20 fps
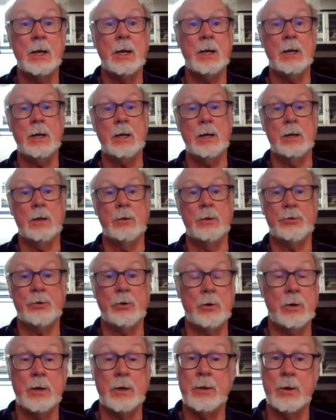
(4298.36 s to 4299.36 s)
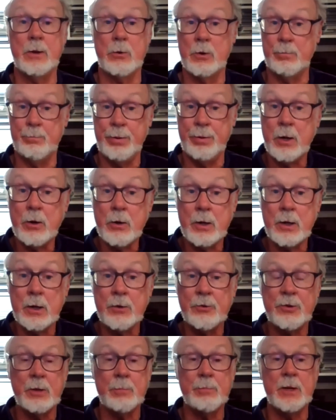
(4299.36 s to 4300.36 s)
and certainly there were
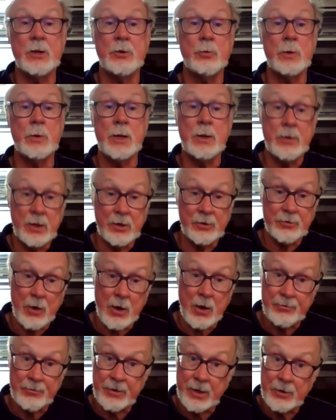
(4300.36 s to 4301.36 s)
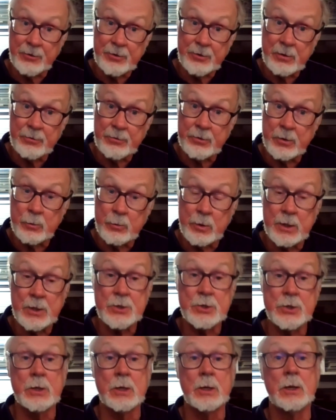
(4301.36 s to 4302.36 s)
periods in between these offensives in
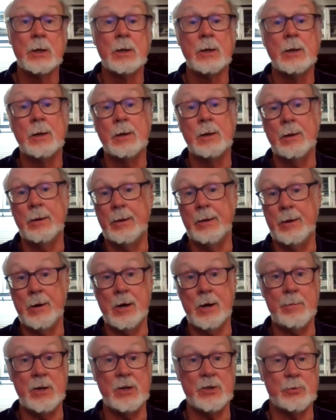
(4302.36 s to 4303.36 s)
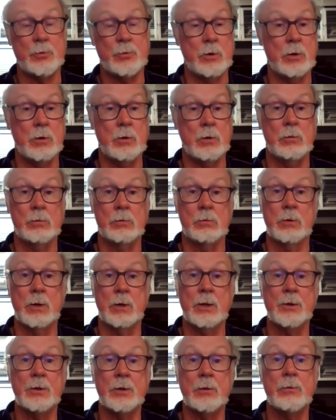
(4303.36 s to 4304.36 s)
which the armies were
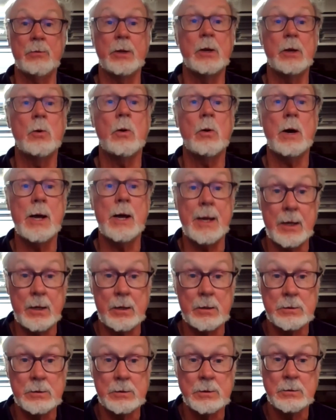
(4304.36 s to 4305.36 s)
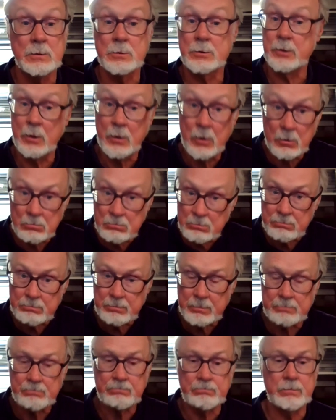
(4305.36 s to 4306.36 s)
relatively quiet. So,
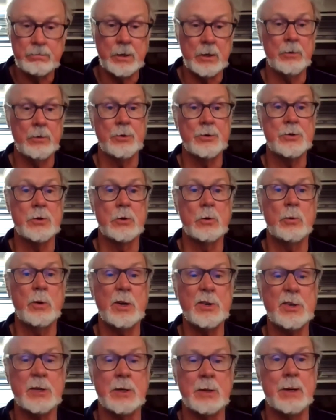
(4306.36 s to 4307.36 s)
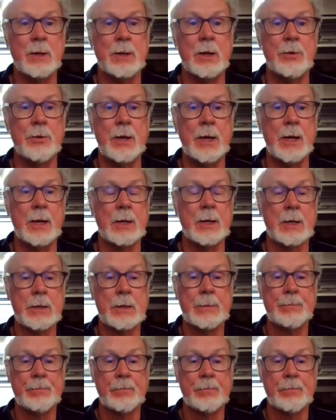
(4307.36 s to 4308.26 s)
there's no question about that.